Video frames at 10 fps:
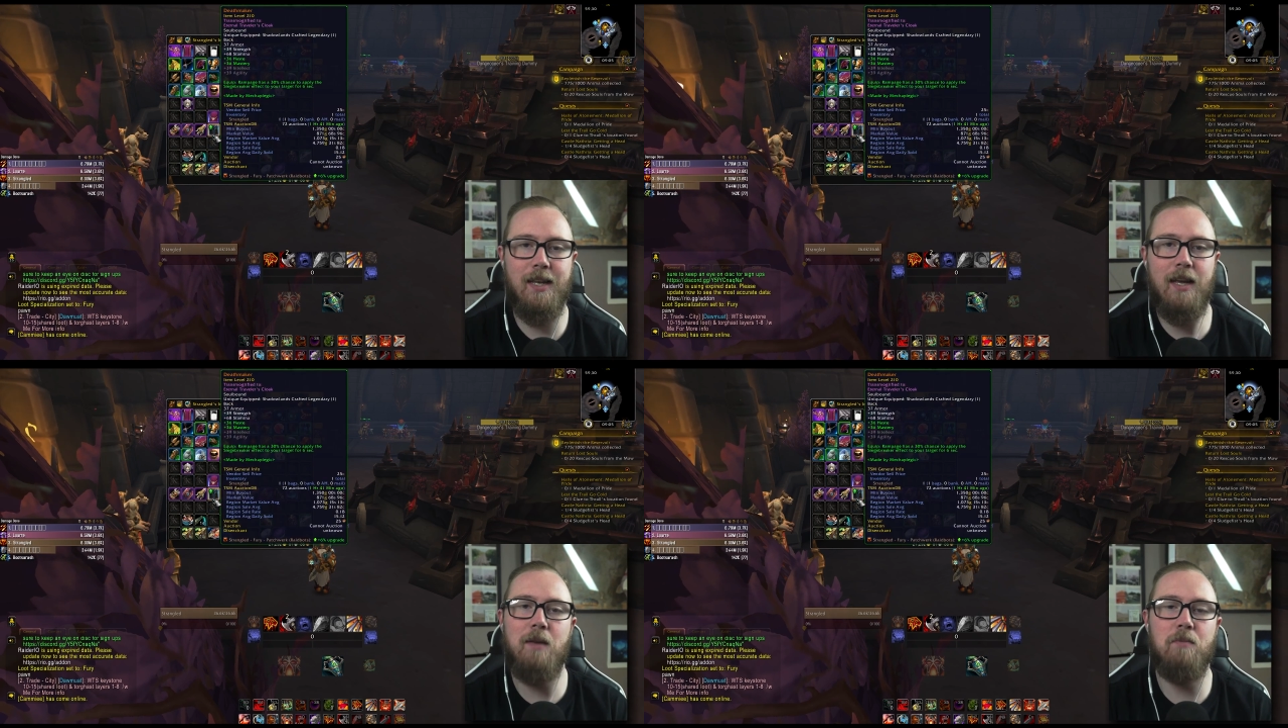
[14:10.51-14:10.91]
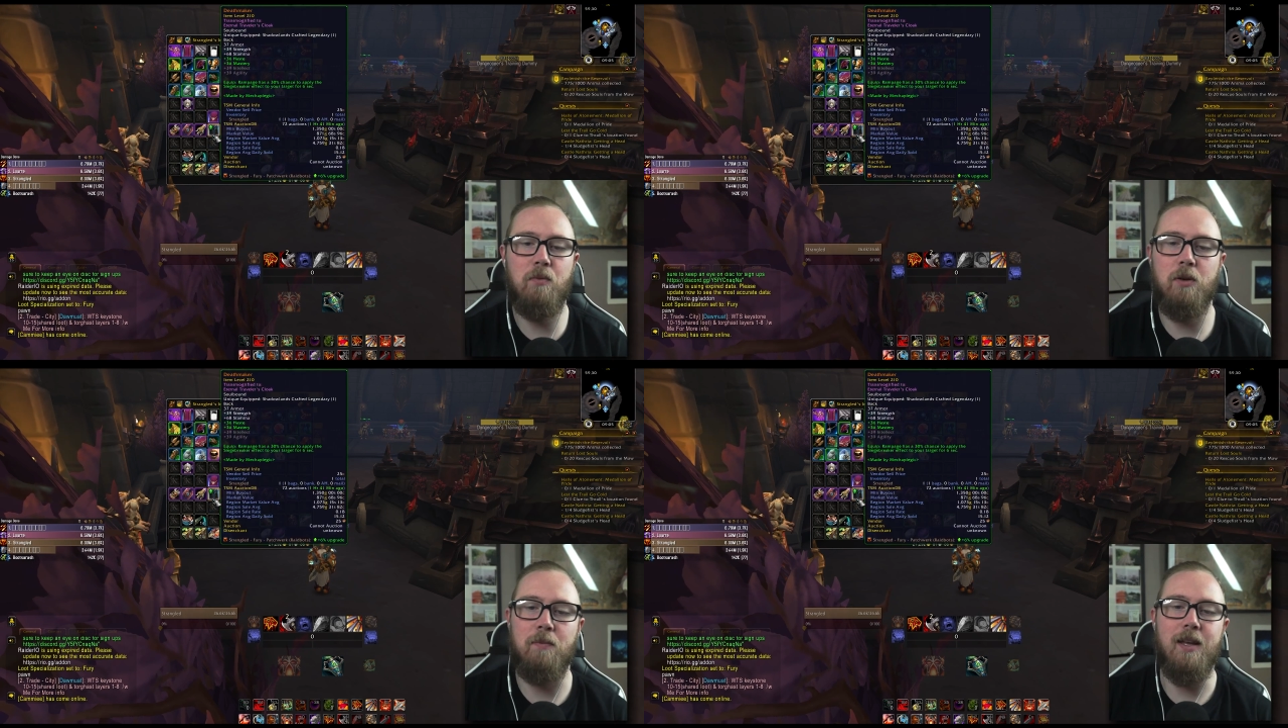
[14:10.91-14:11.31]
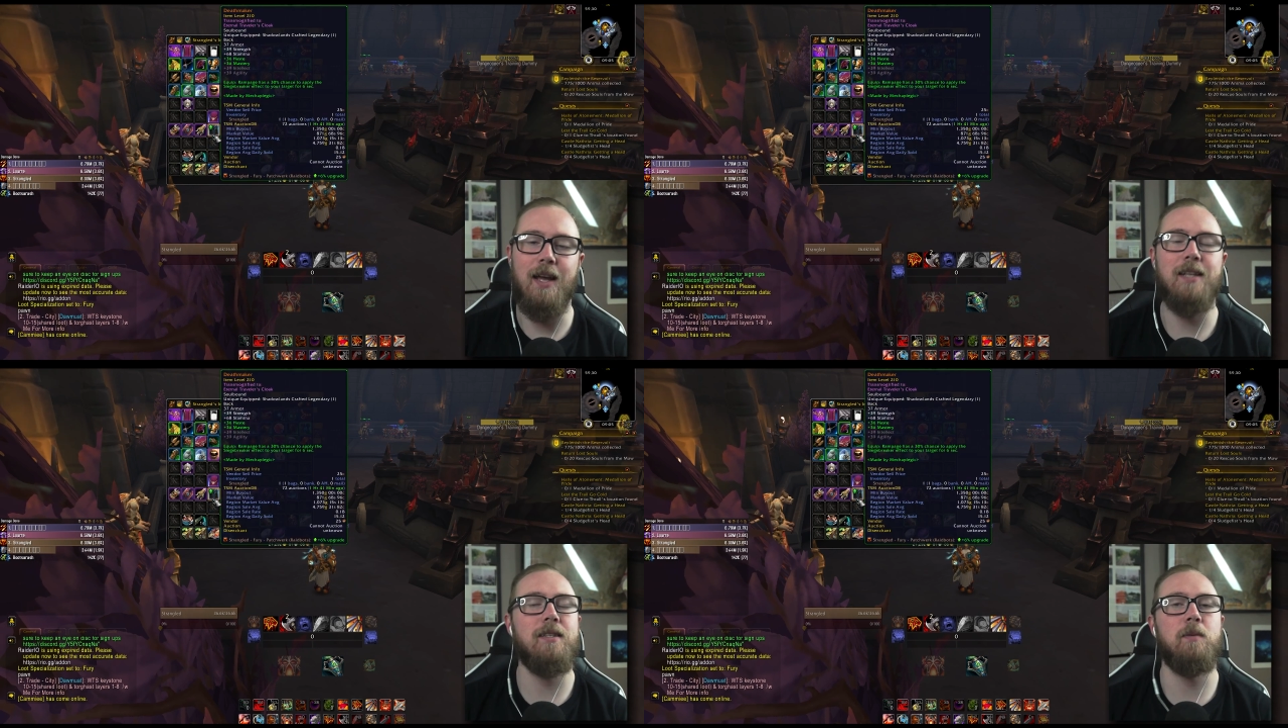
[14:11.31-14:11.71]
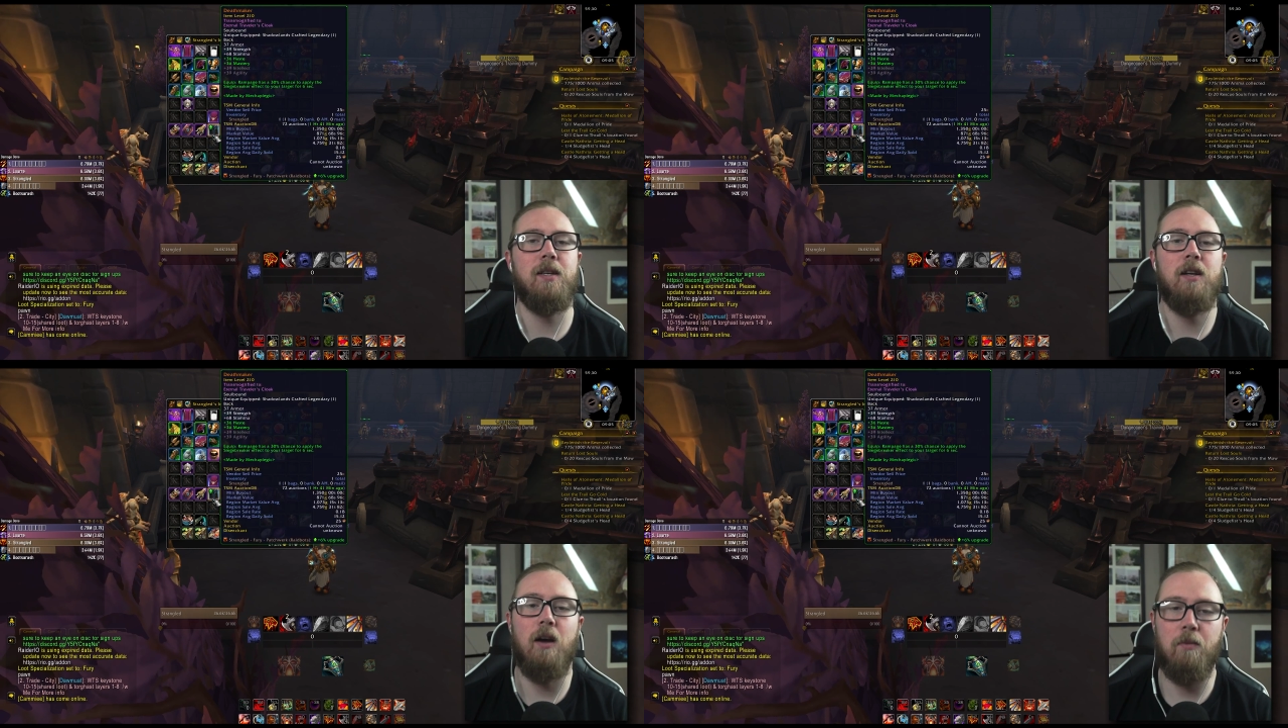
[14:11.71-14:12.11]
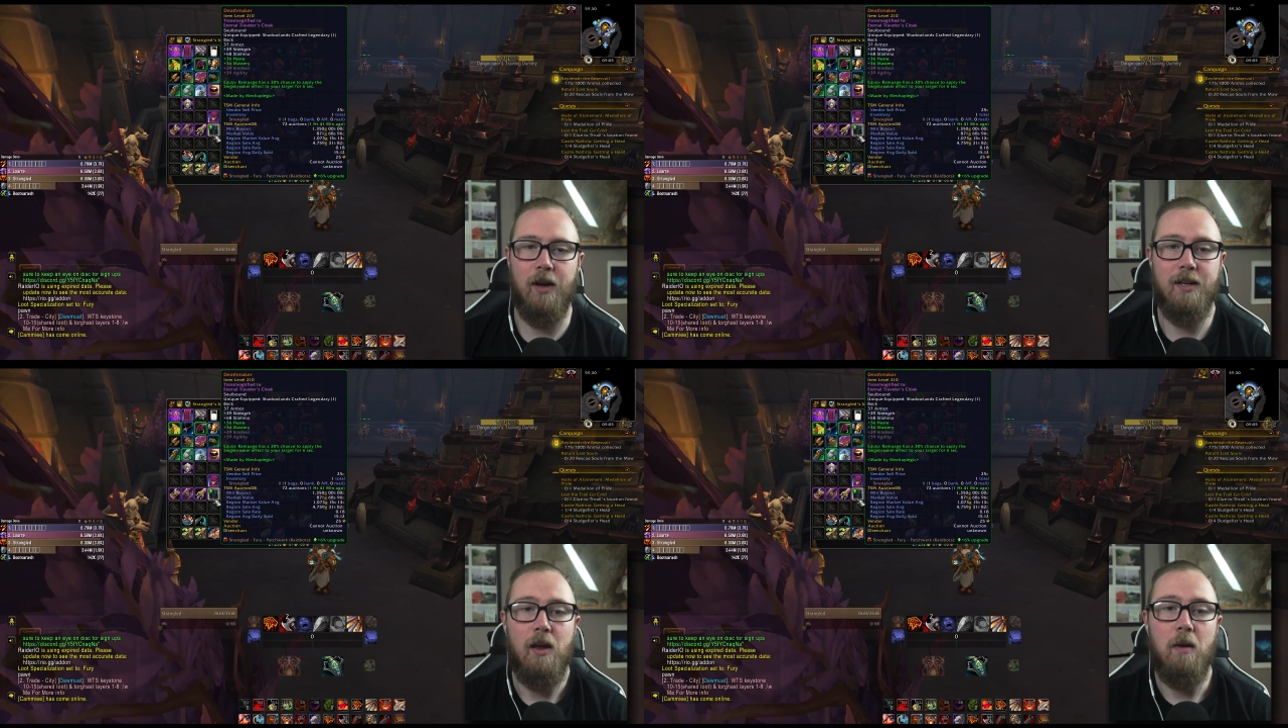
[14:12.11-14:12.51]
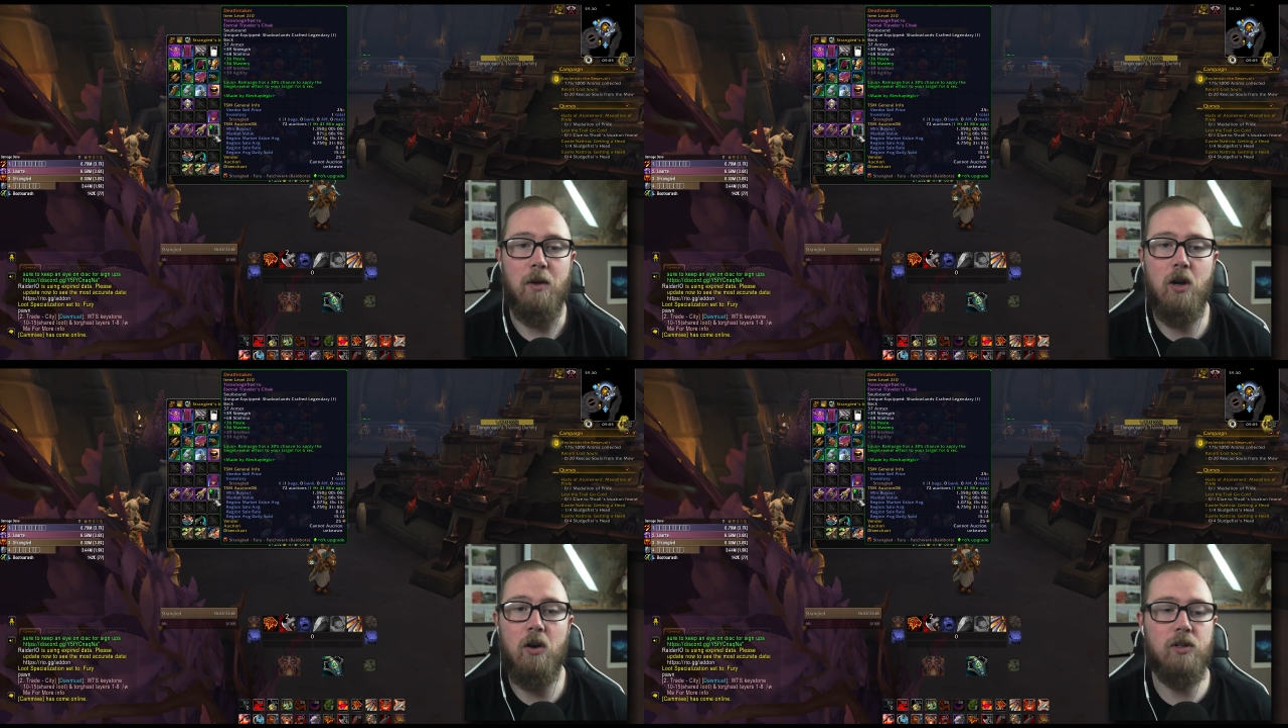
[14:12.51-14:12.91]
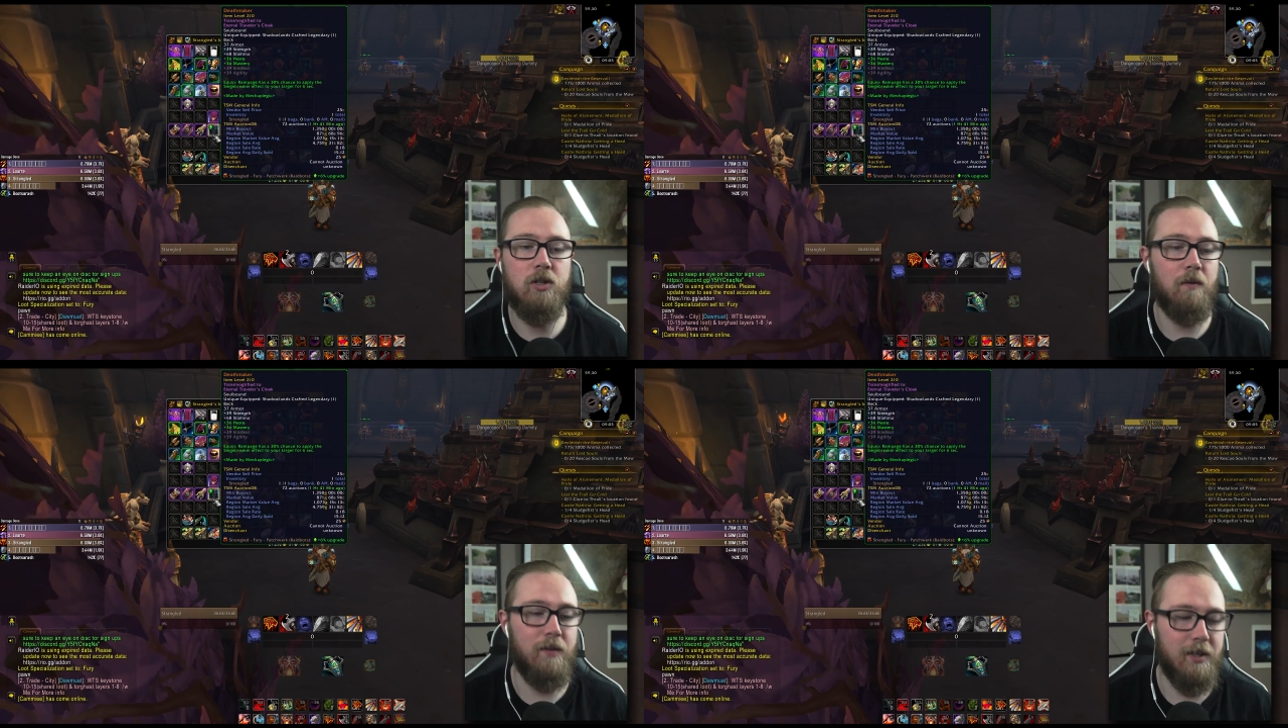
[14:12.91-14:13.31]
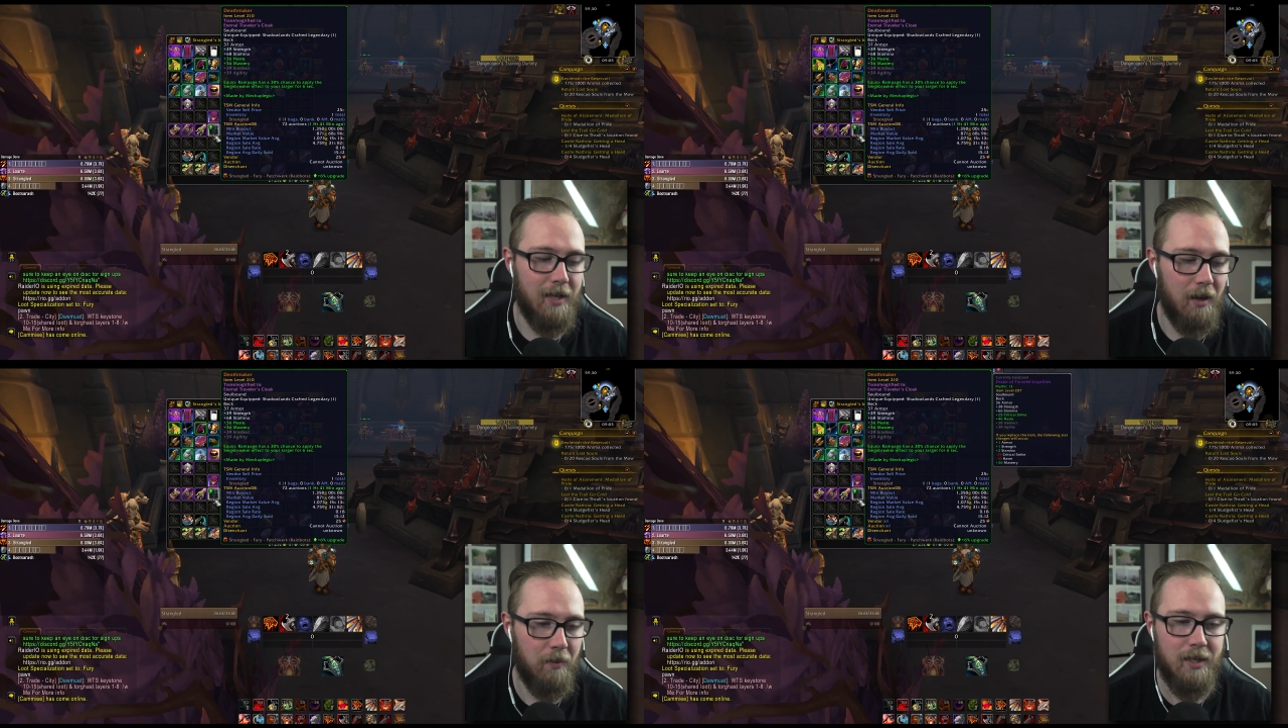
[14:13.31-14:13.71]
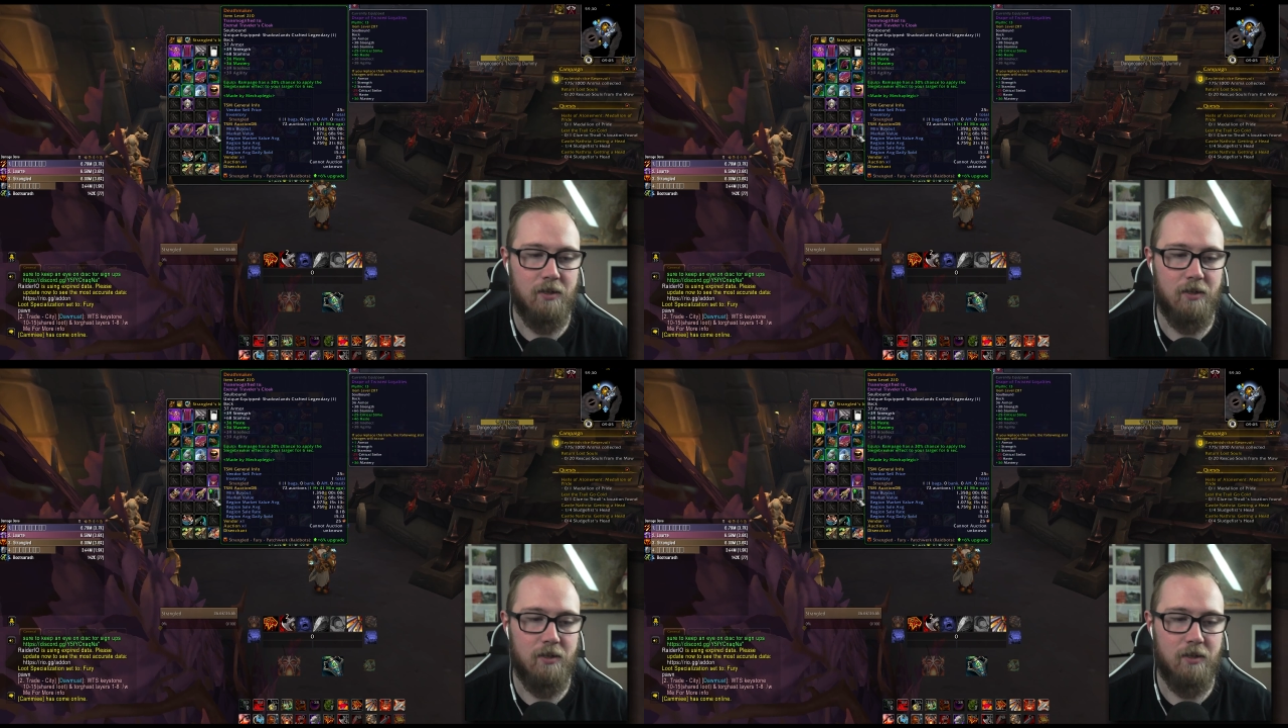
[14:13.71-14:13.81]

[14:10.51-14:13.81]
cape would be a 6% upgrade because of the stat weights,